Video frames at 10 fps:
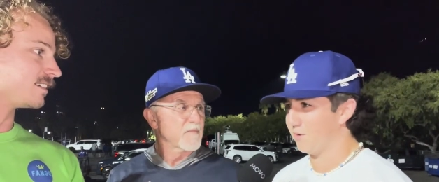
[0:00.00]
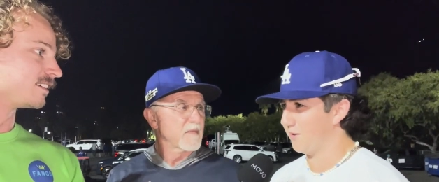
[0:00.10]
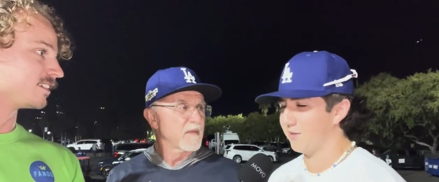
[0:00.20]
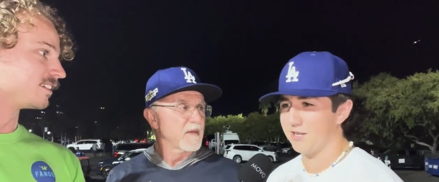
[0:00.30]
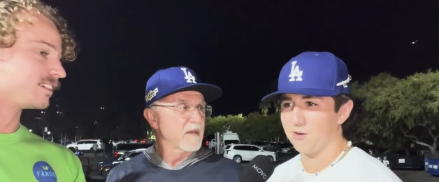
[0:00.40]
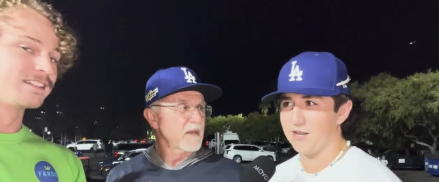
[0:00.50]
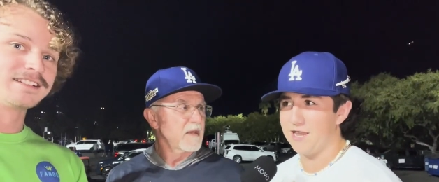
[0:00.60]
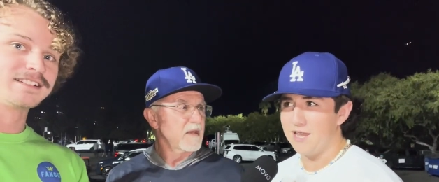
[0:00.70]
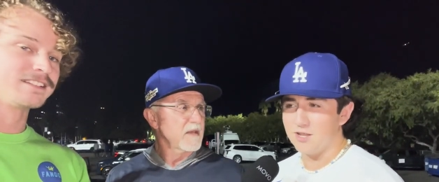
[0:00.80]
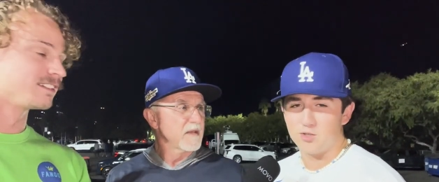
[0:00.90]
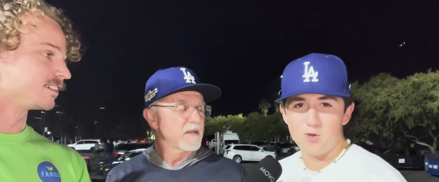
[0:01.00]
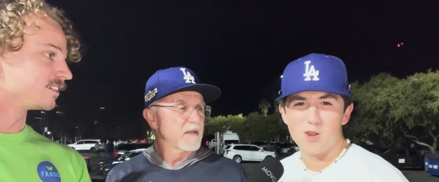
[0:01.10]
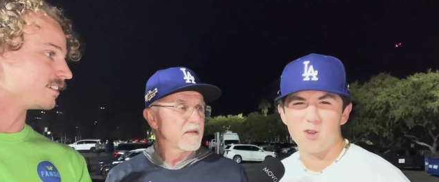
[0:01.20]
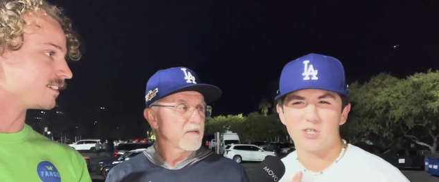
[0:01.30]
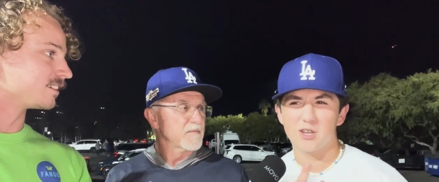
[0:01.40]
Speaker 1: completely agree.
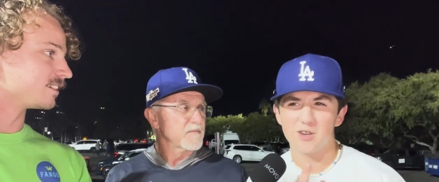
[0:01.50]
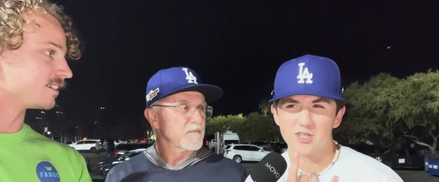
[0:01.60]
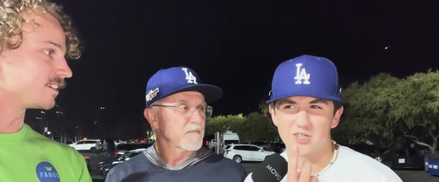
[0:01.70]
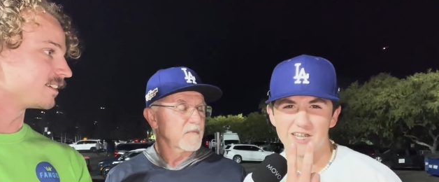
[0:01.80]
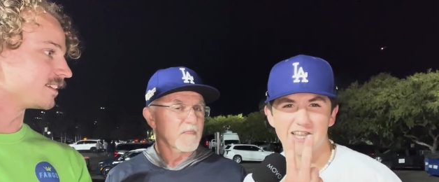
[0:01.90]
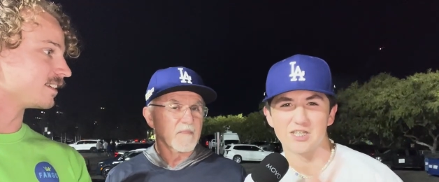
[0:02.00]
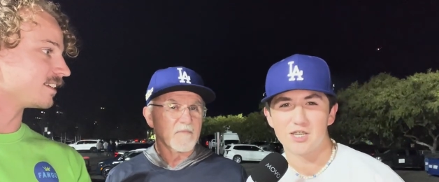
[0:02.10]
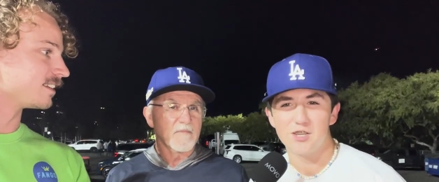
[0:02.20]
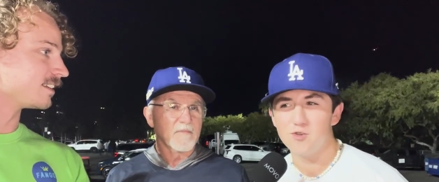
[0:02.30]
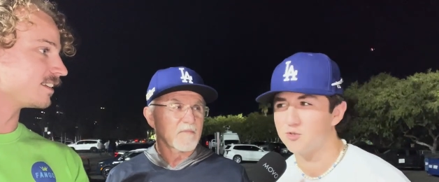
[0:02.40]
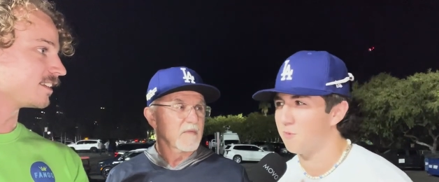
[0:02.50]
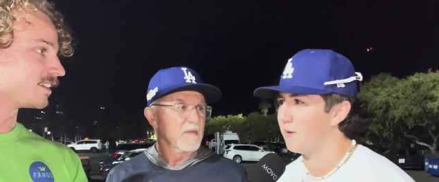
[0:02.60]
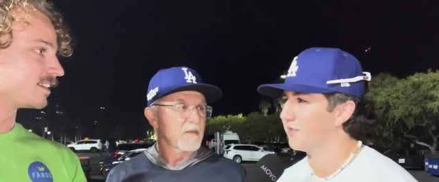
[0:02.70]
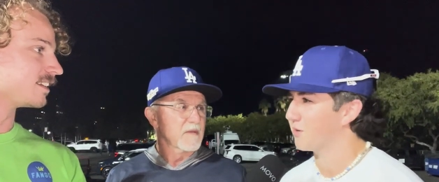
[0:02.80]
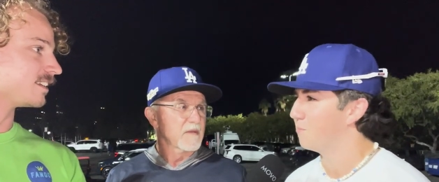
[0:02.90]
2-0 series lead. That's a huge
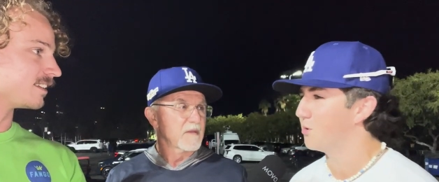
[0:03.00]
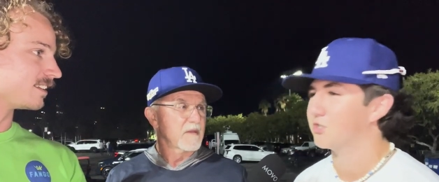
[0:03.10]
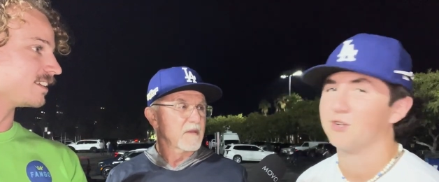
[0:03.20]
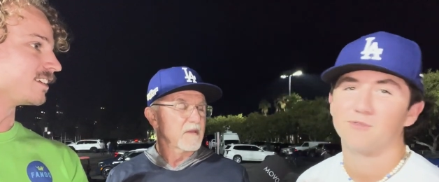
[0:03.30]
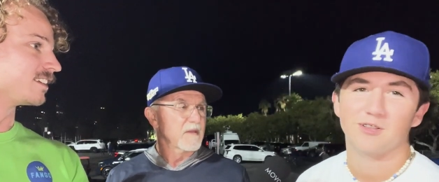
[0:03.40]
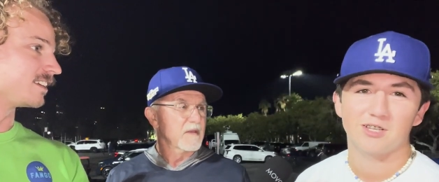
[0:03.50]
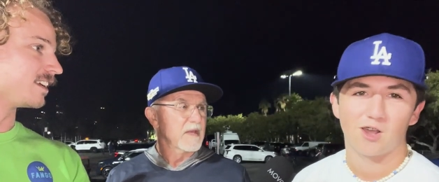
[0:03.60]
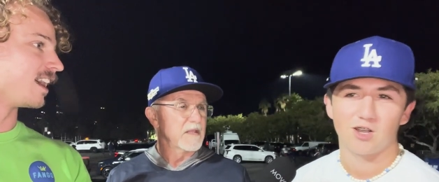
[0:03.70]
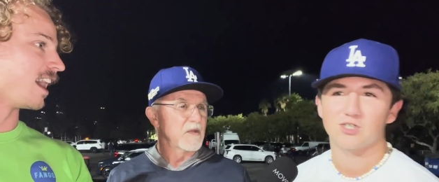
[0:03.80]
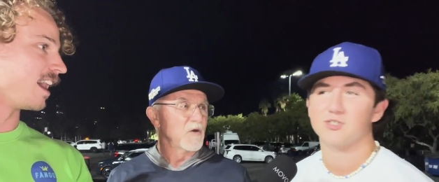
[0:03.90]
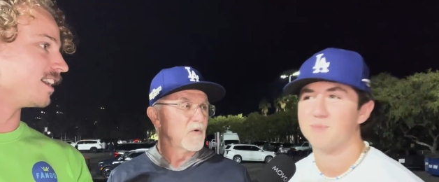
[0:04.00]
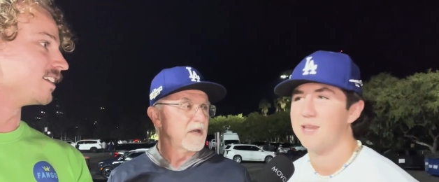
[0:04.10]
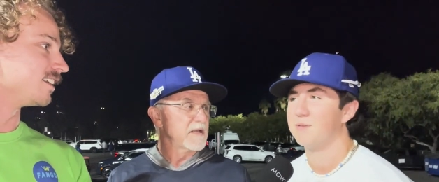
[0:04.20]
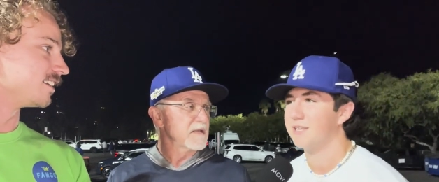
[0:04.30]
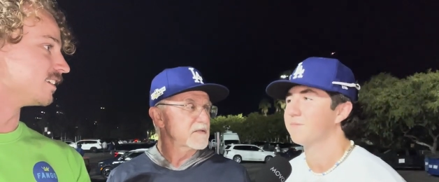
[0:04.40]
momentum booster for the Dodgers. You know
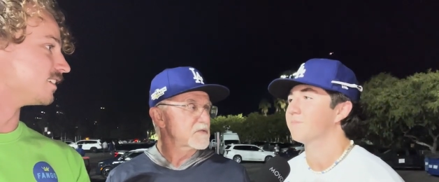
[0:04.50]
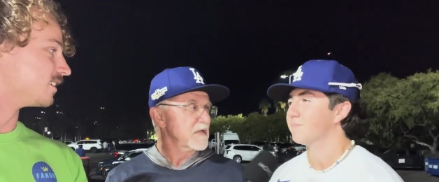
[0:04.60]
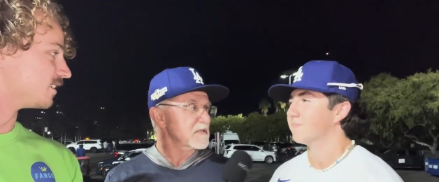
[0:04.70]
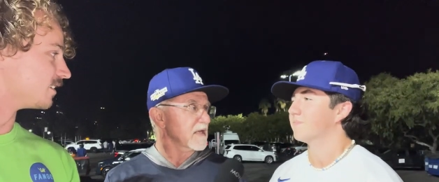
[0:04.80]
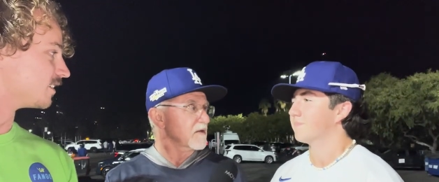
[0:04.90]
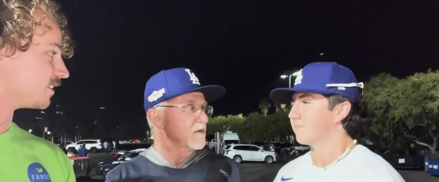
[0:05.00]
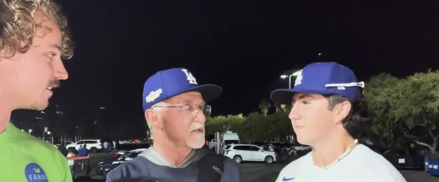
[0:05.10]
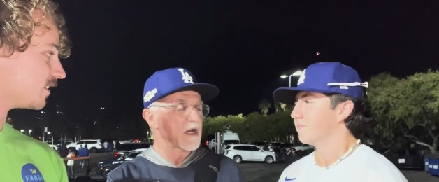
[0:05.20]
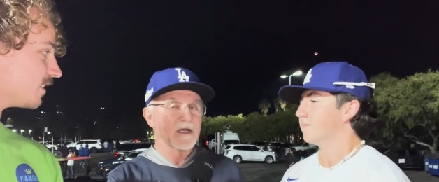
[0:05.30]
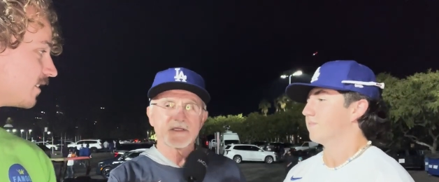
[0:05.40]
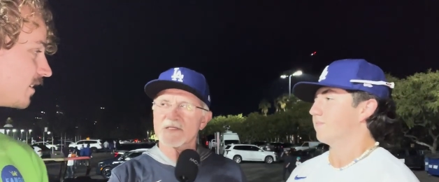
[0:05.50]
what? It's just like we talked,